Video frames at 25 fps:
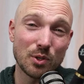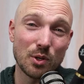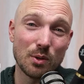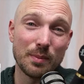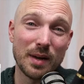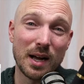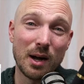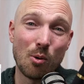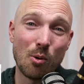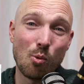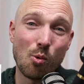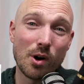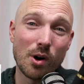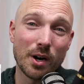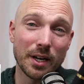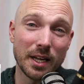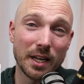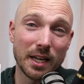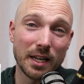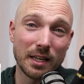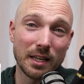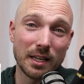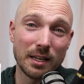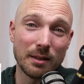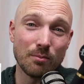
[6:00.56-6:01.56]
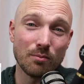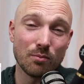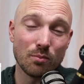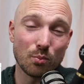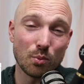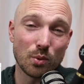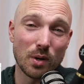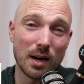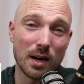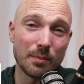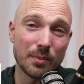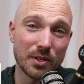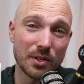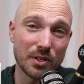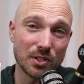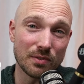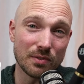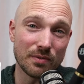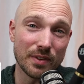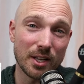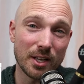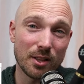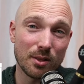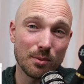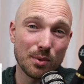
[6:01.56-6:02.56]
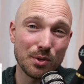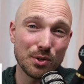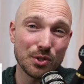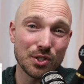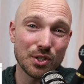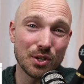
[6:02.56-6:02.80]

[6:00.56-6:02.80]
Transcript: up to about one eighty properties available.